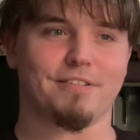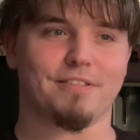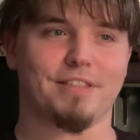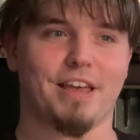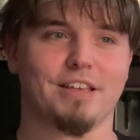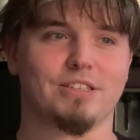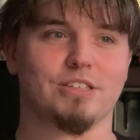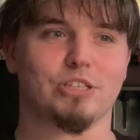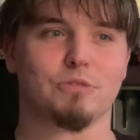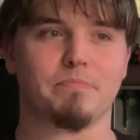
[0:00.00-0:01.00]

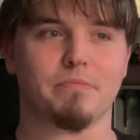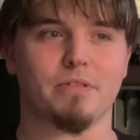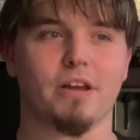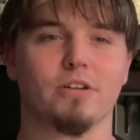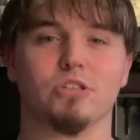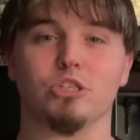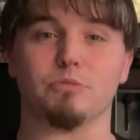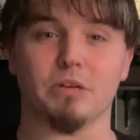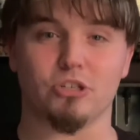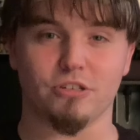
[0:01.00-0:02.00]
they're
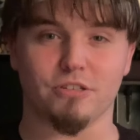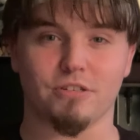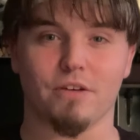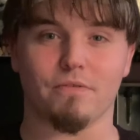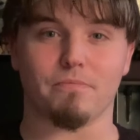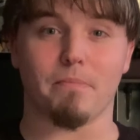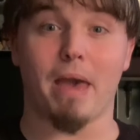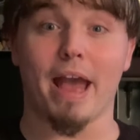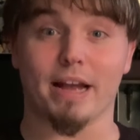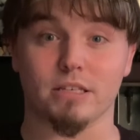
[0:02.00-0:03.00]
suspicious of
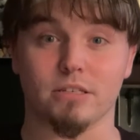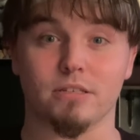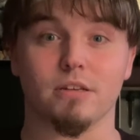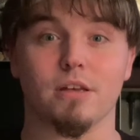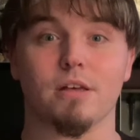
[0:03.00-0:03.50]
Max